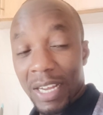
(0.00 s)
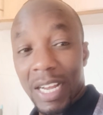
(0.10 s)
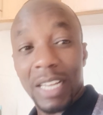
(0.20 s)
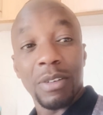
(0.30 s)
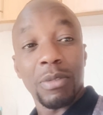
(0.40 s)

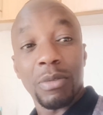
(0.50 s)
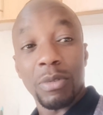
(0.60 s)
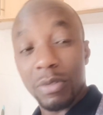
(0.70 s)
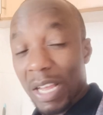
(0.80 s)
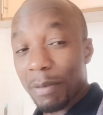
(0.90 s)
and
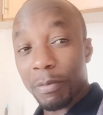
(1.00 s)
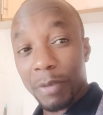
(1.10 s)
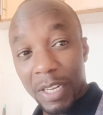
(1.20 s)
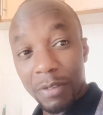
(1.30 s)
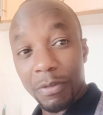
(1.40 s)
those I have
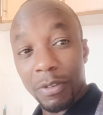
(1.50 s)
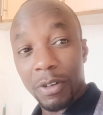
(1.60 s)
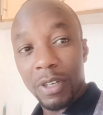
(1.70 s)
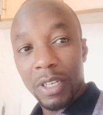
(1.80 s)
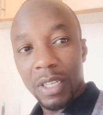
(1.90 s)
prayed
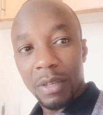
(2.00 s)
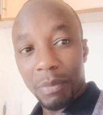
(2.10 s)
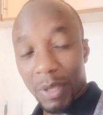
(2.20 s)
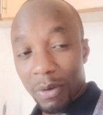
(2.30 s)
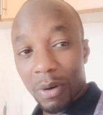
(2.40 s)
for.
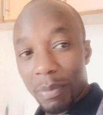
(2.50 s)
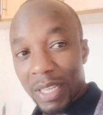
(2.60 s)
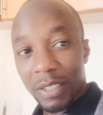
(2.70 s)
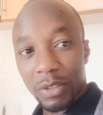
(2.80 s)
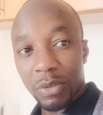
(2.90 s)
May God
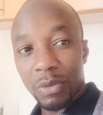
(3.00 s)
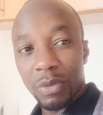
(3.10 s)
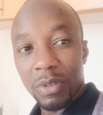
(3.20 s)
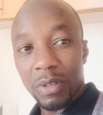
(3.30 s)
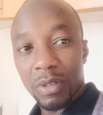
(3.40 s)
bless you.
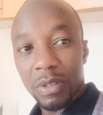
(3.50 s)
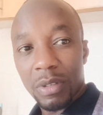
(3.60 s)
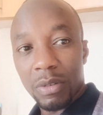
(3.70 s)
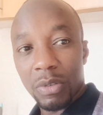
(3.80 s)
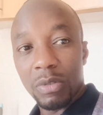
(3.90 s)

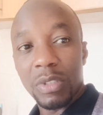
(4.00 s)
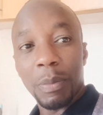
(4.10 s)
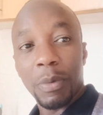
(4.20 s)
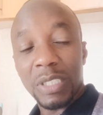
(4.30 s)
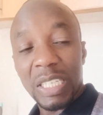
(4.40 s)
Those who
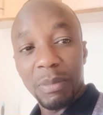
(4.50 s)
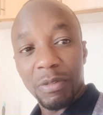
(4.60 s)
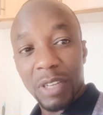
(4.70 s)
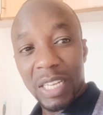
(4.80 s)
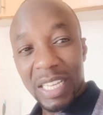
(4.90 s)
supported me
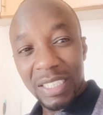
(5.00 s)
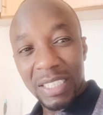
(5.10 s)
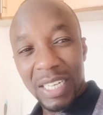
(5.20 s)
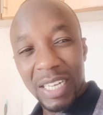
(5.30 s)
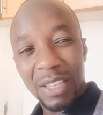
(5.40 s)

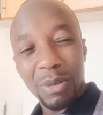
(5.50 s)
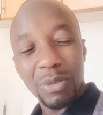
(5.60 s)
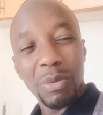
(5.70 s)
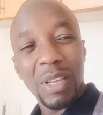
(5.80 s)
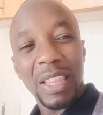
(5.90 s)
financially,
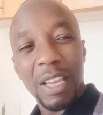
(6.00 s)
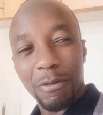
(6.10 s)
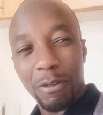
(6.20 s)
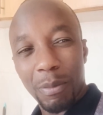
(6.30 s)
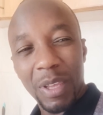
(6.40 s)
those who are there
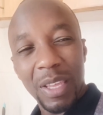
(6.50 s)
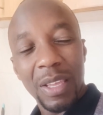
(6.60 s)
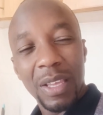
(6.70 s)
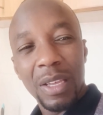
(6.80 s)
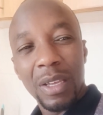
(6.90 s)
for
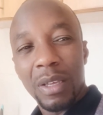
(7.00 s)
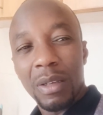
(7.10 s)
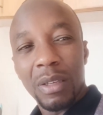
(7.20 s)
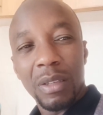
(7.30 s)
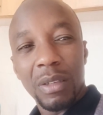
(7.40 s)
me
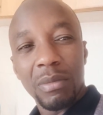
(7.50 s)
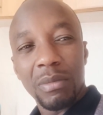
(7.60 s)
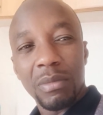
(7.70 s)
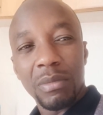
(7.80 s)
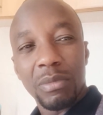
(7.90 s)

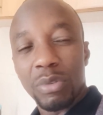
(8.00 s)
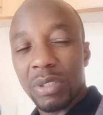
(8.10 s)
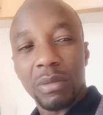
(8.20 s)
to